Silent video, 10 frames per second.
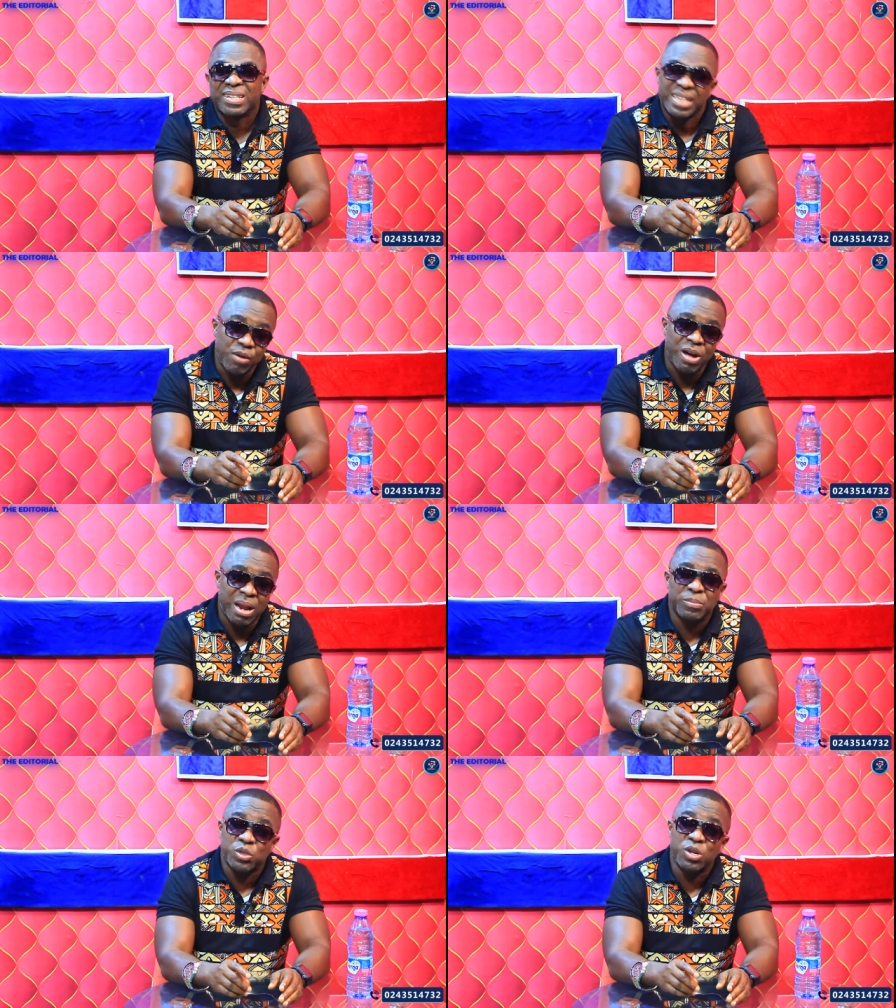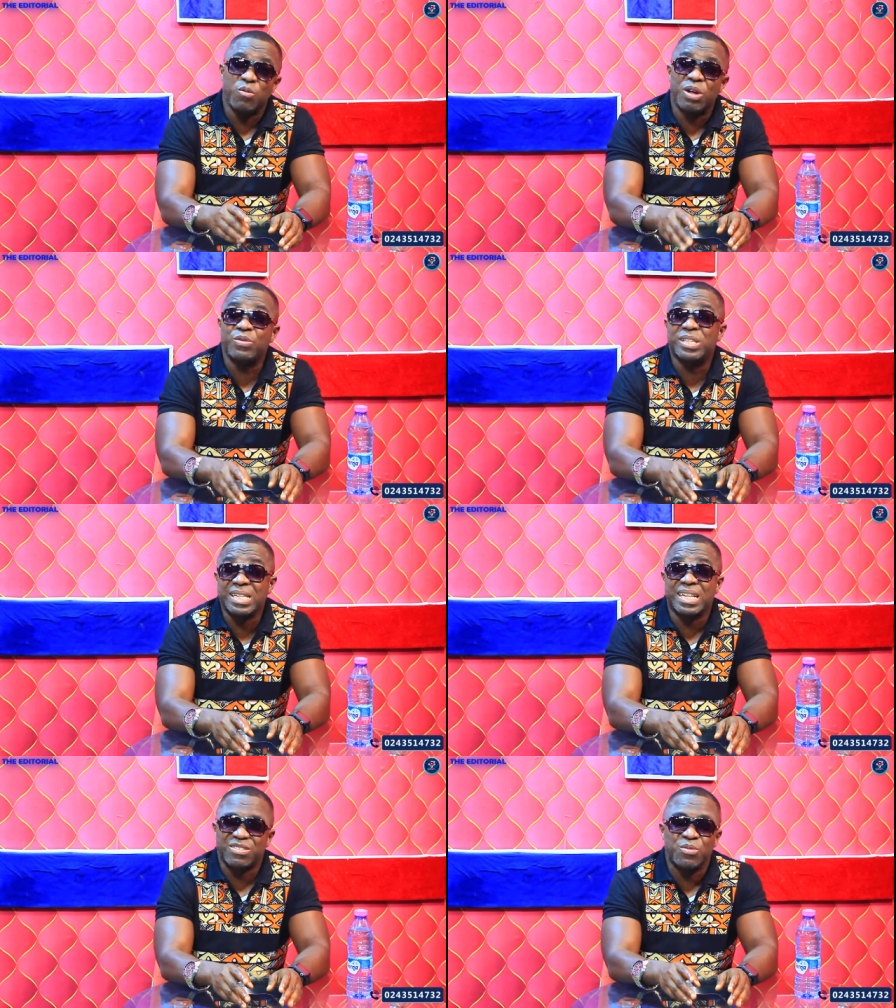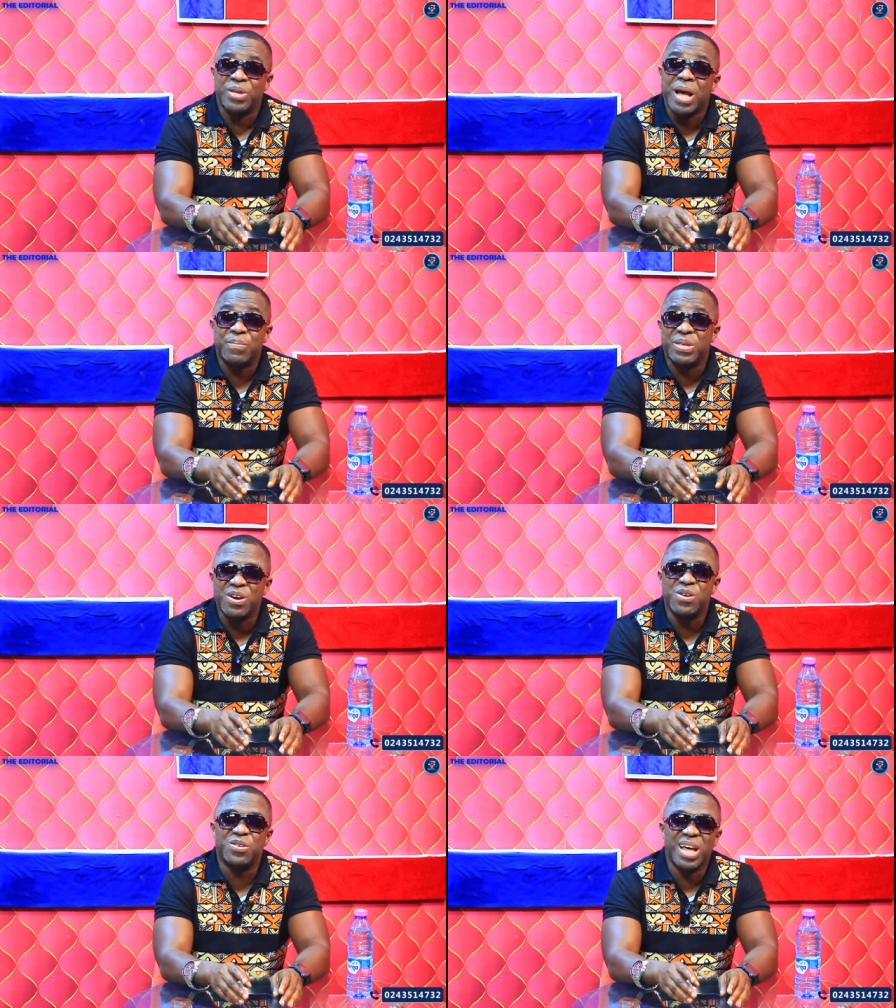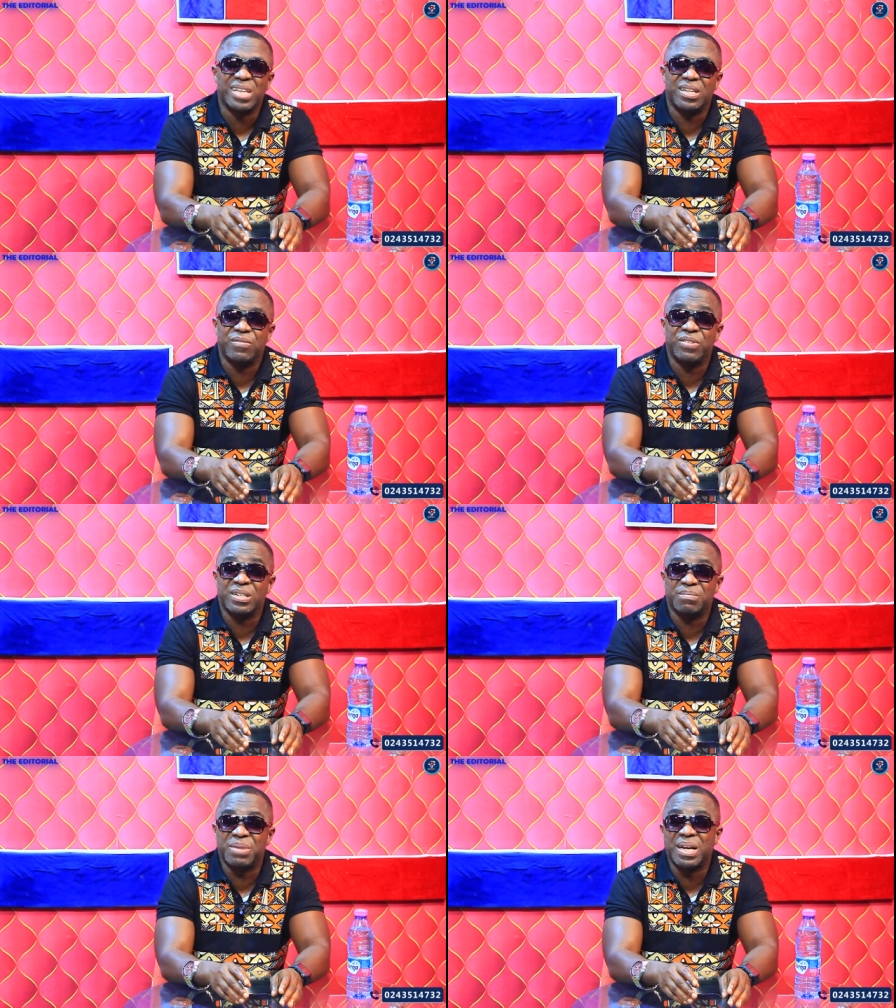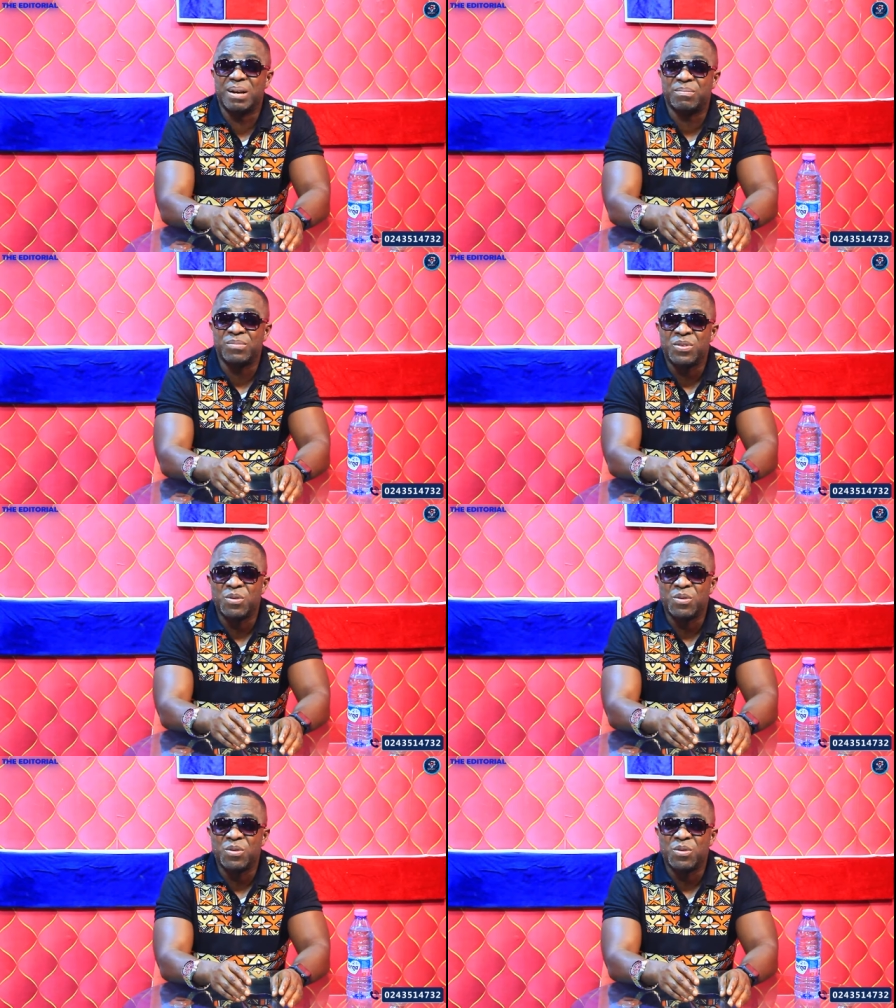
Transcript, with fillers: That one, I'm sure when we see it, we'll be happy. Oh, that's David Beckham.